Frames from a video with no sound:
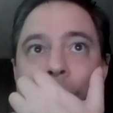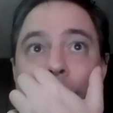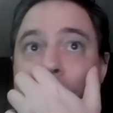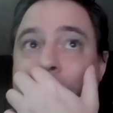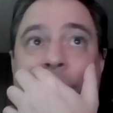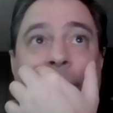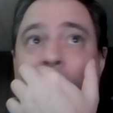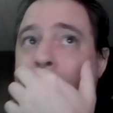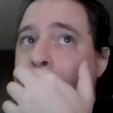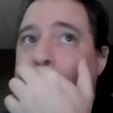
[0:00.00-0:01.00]
I mean, we'll
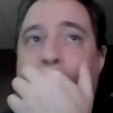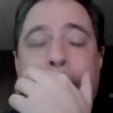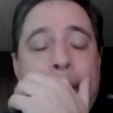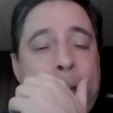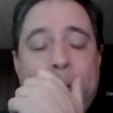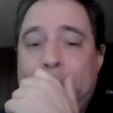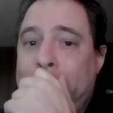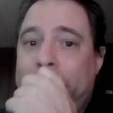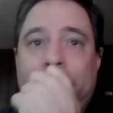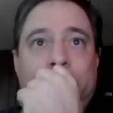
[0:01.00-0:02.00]
see.
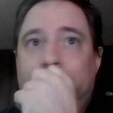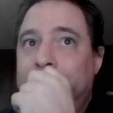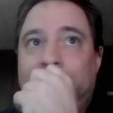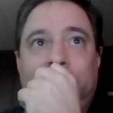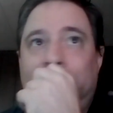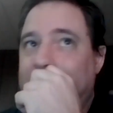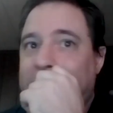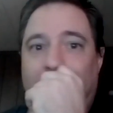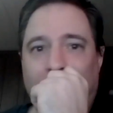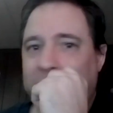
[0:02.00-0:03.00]
We got a
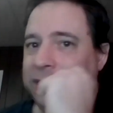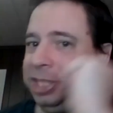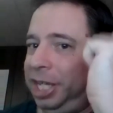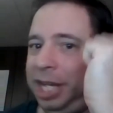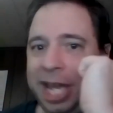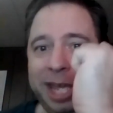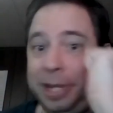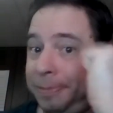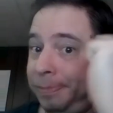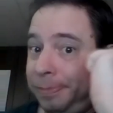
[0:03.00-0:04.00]
lot going in TNA.